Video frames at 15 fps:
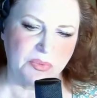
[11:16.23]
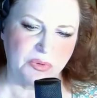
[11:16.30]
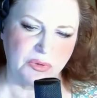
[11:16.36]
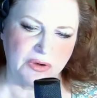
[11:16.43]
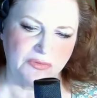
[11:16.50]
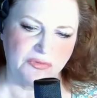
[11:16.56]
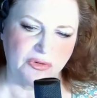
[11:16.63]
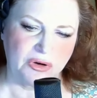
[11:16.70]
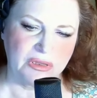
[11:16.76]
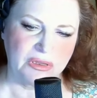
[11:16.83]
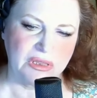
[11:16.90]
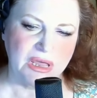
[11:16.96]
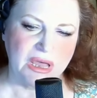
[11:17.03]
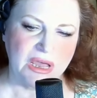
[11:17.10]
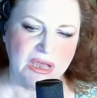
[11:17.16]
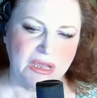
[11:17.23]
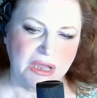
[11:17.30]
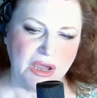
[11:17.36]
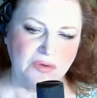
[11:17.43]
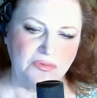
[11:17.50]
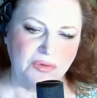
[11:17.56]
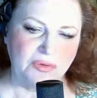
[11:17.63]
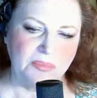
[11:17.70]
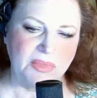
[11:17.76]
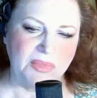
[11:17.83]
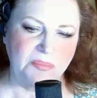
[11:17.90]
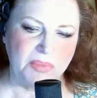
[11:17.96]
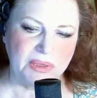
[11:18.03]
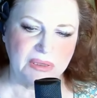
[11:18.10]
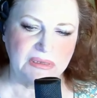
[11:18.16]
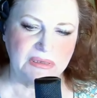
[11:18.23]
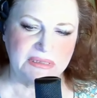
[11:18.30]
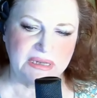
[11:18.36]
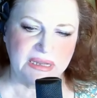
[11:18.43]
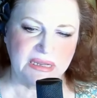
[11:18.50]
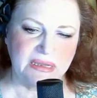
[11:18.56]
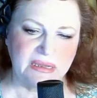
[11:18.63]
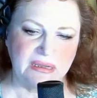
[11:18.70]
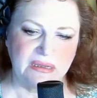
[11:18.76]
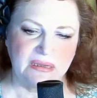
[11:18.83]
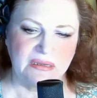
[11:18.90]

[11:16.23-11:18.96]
peripheral go from the building